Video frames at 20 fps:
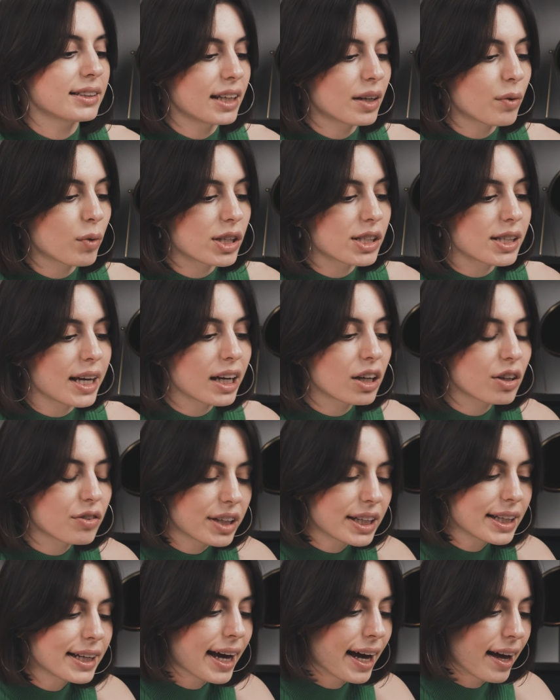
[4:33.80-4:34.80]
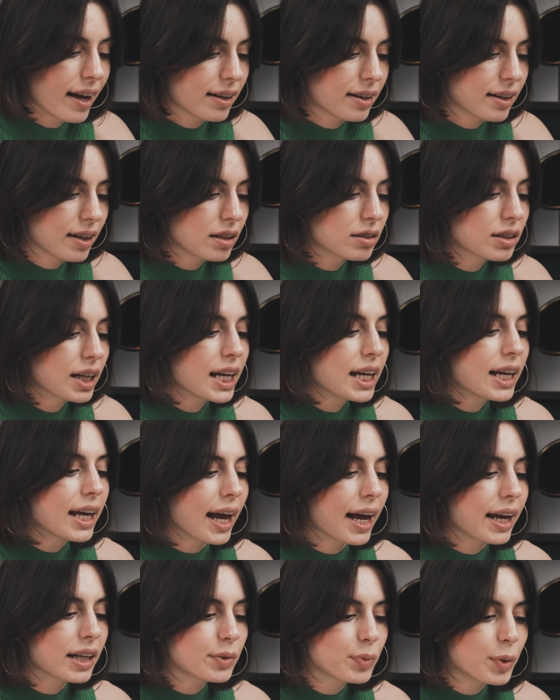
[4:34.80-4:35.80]
That was a green candle,
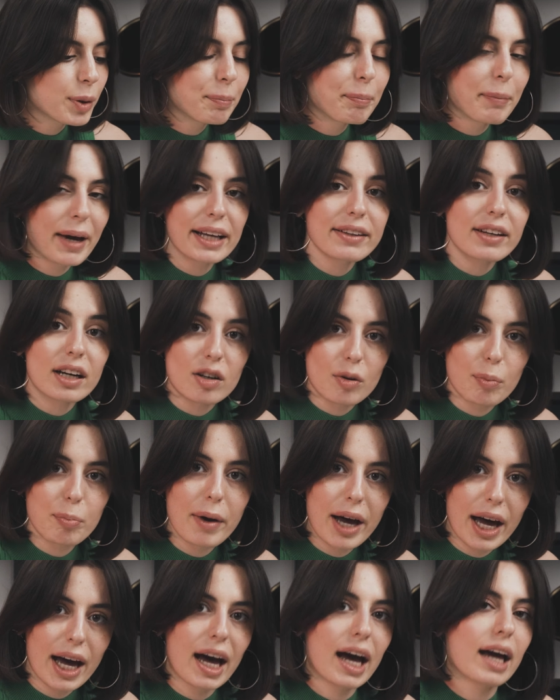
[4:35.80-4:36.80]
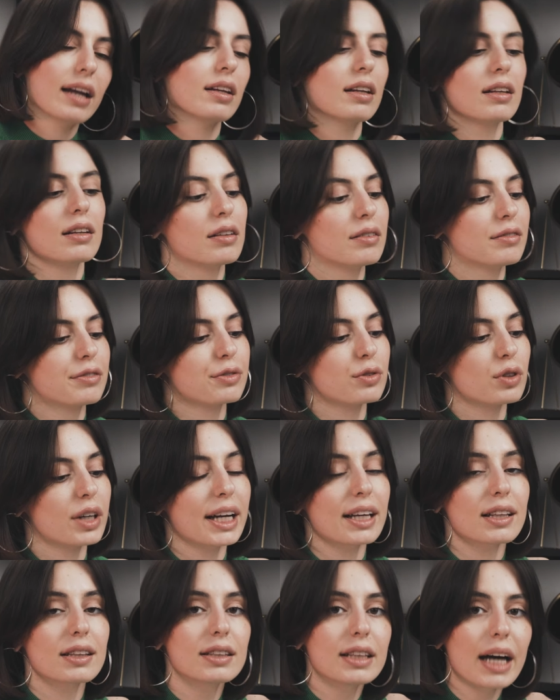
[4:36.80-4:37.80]
and we made our bet for
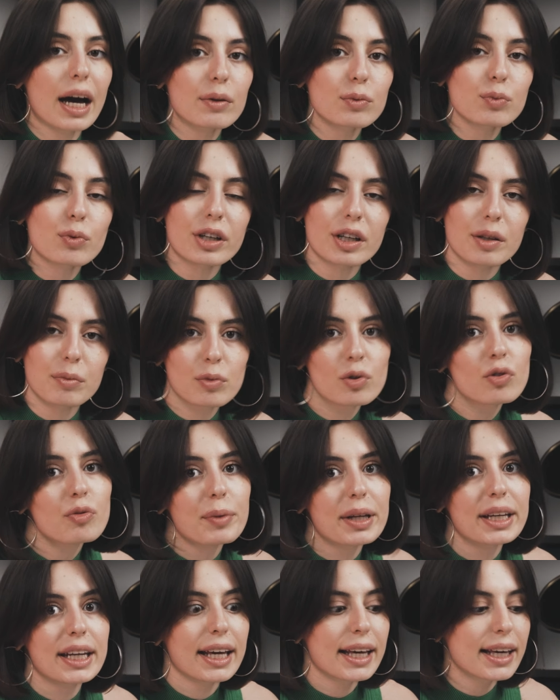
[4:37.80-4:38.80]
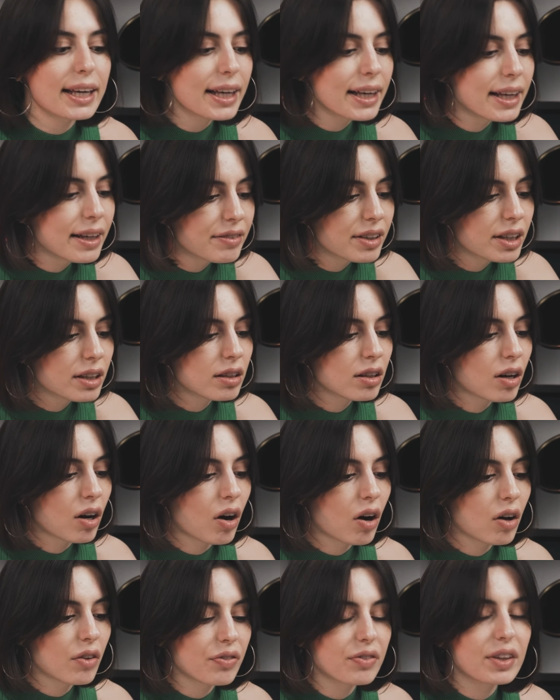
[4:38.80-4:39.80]
a downward movement even
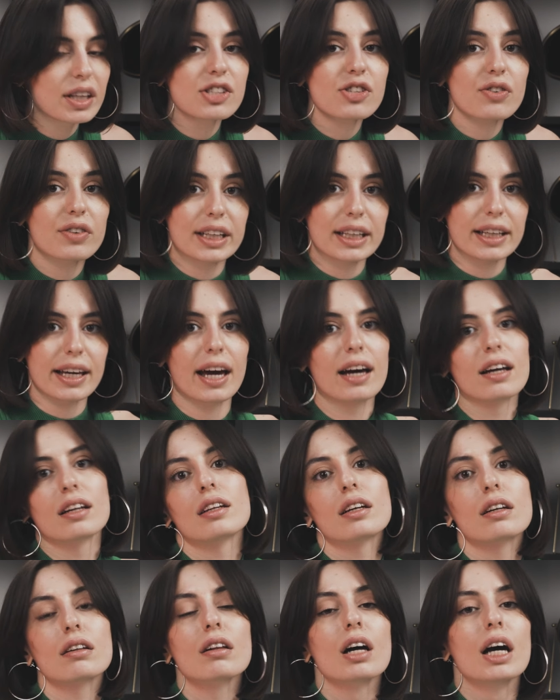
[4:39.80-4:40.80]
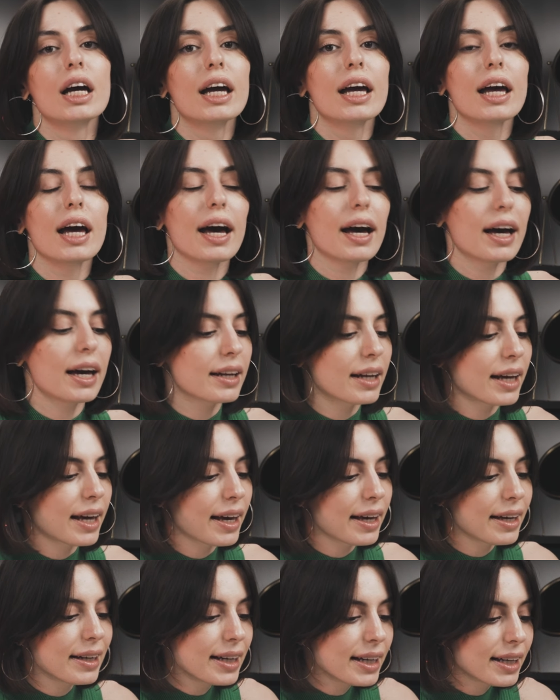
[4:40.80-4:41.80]
on this green candle, and
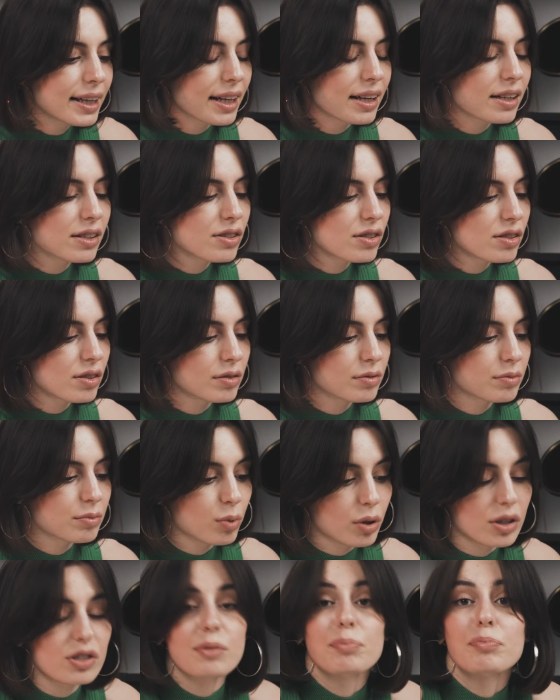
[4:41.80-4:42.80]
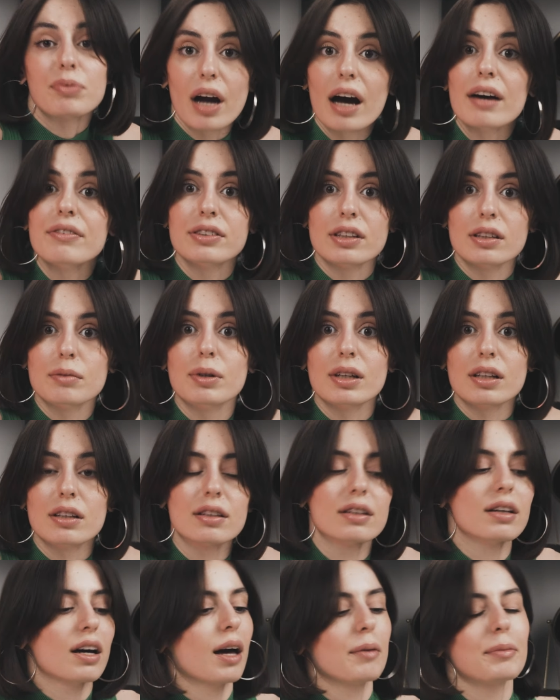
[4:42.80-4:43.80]
it was
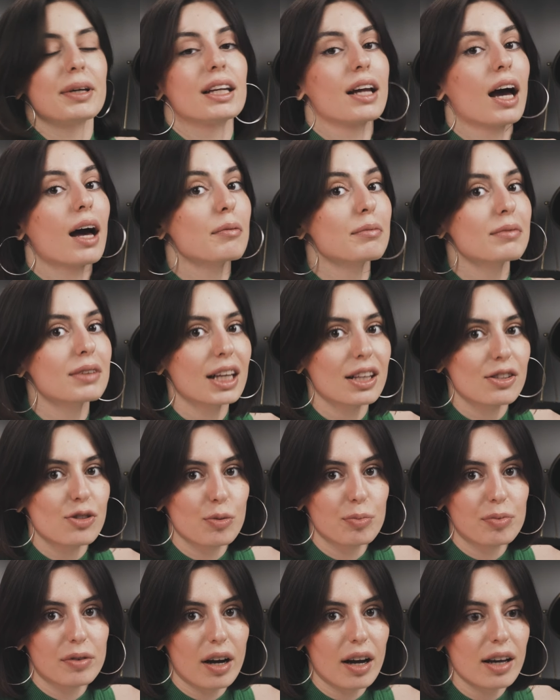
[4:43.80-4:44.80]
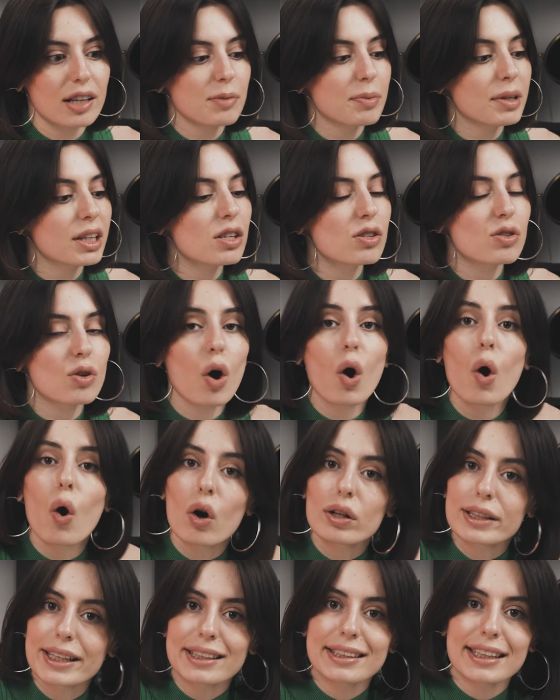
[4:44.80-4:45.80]
profitable. I mean, I'm not surprised because
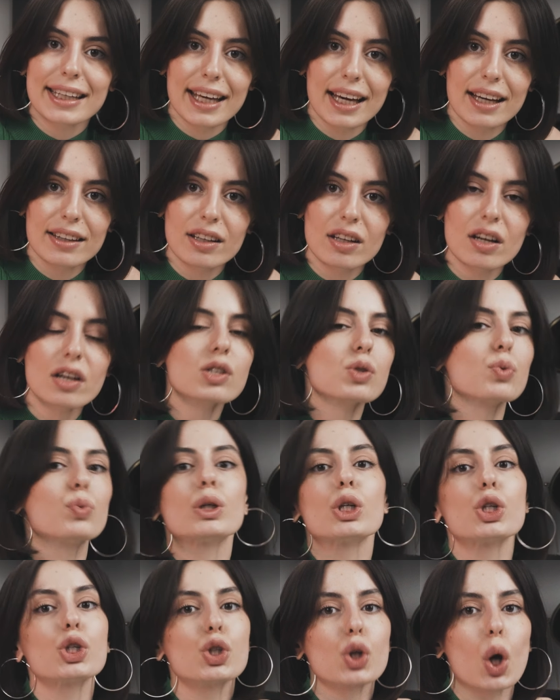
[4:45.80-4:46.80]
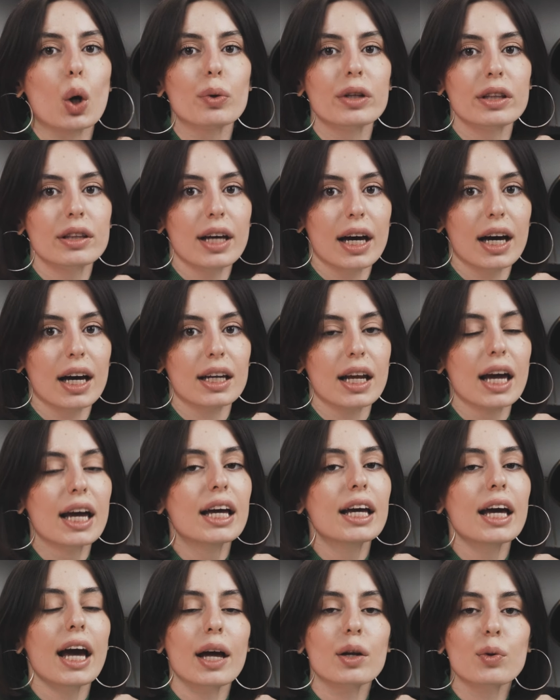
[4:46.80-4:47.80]
all indicators were showing that,
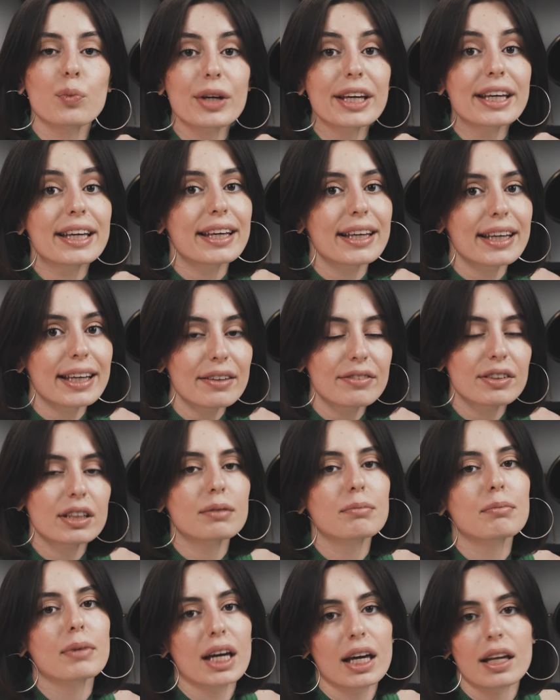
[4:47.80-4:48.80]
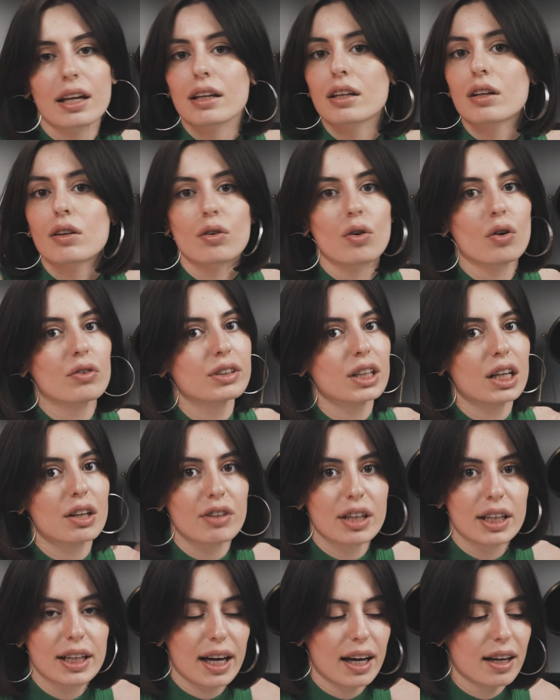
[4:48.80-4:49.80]
and we even made it on the
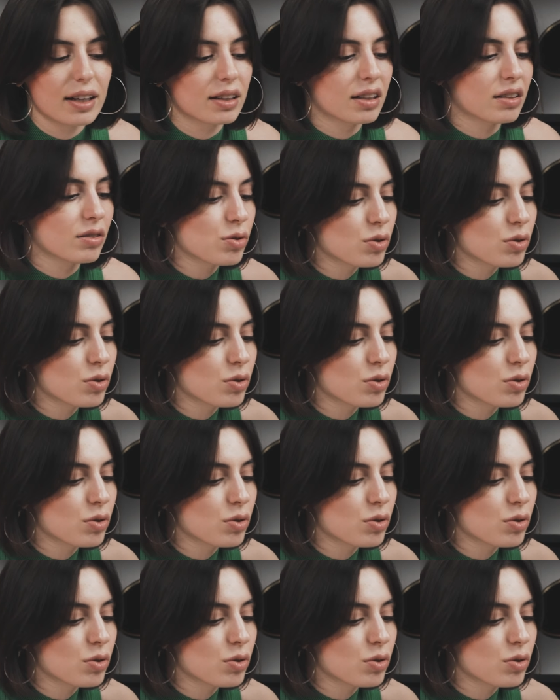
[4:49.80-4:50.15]
green candle.